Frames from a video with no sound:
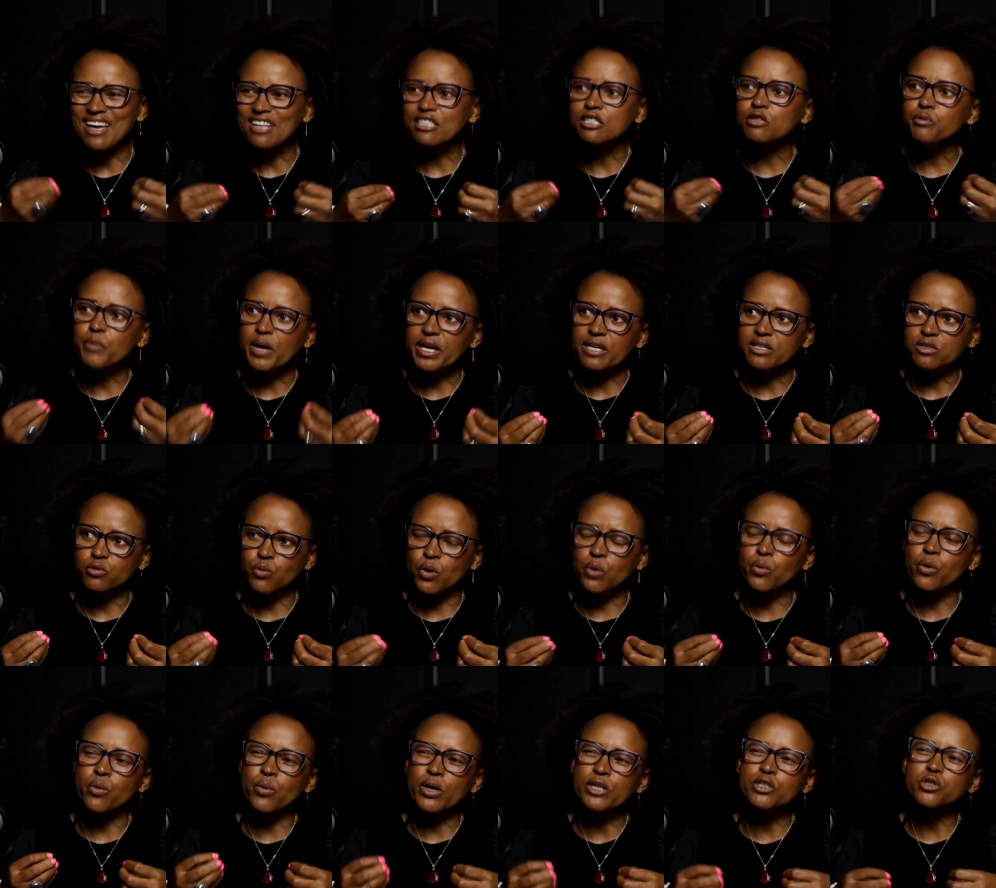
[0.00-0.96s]
that space
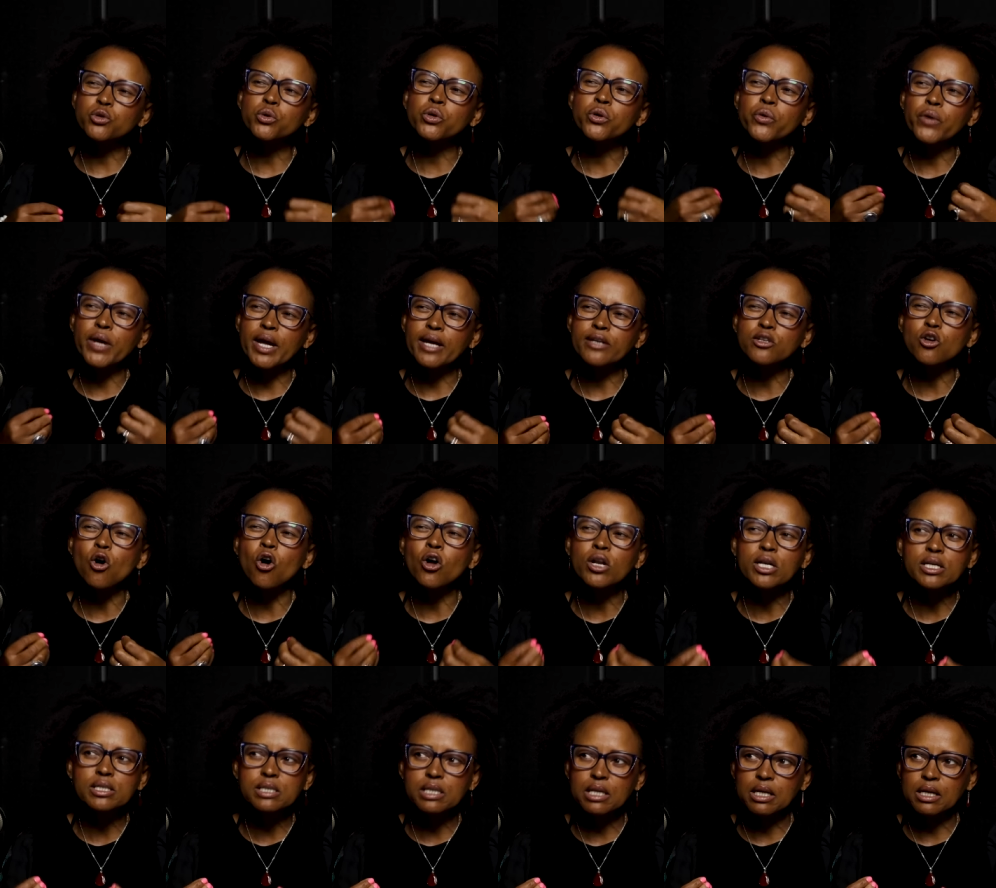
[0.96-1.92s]
where we want to create
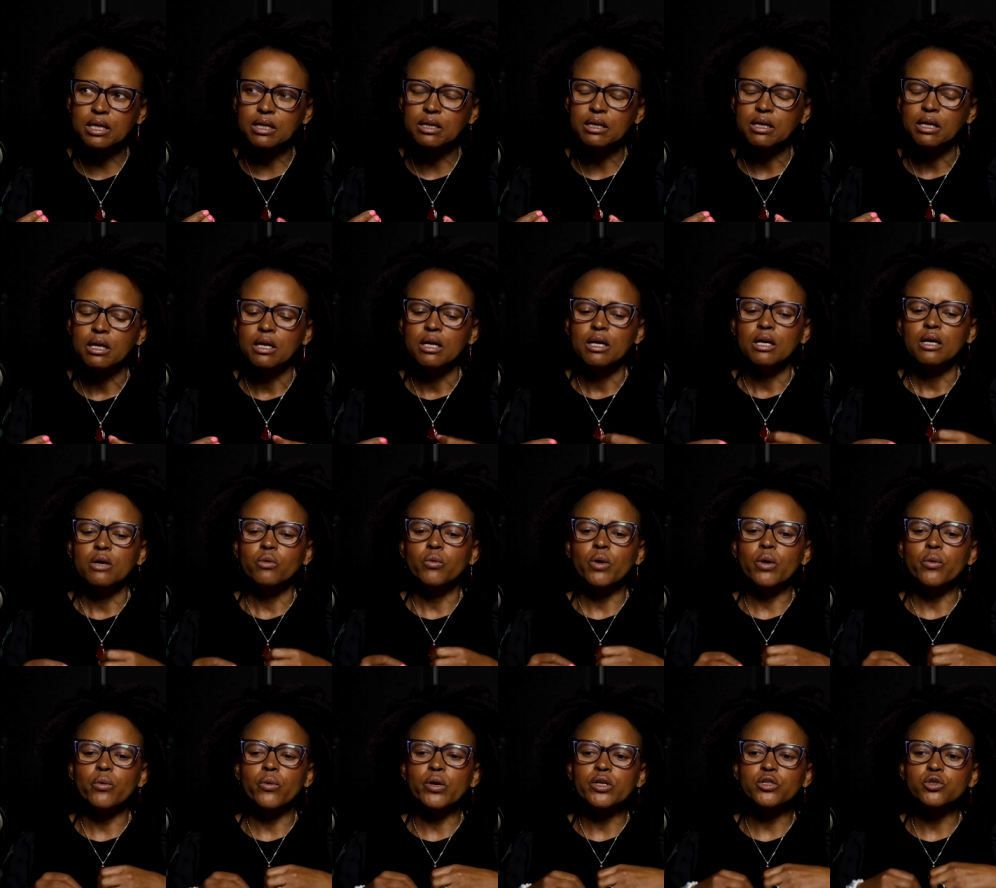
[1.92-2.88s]
honestly. Yeah.
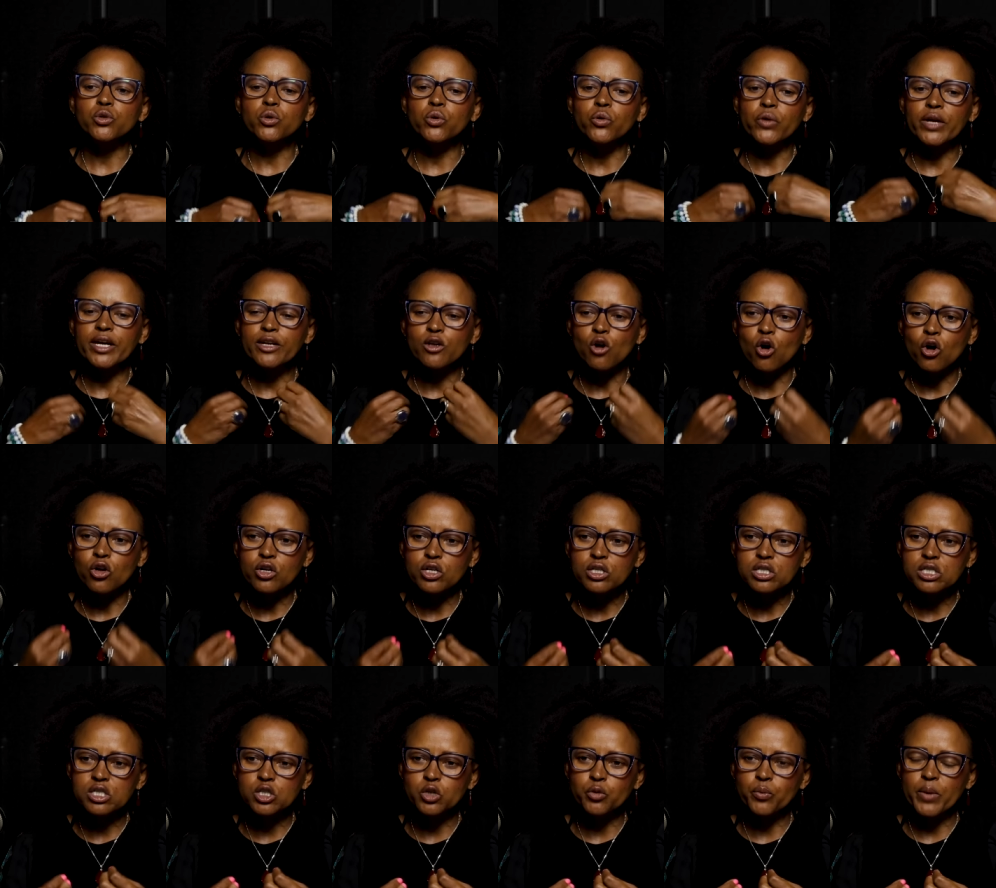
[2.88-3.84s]
We want to create
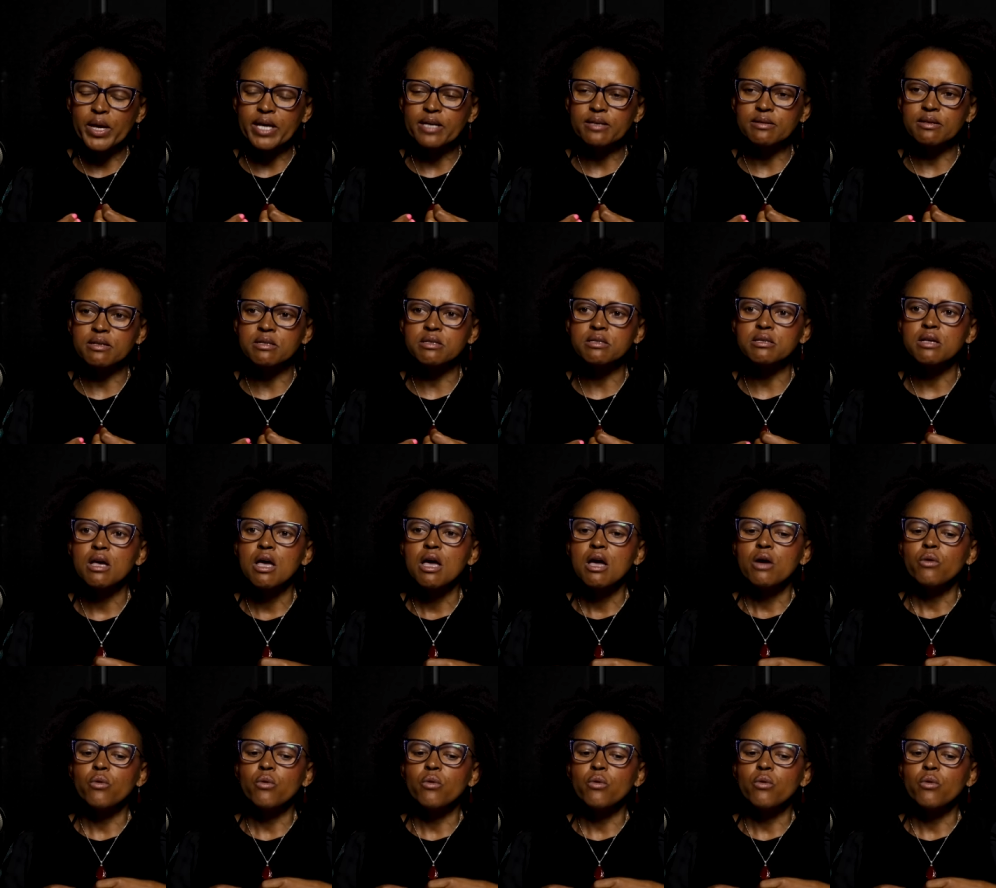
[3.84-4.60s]
honest spaces.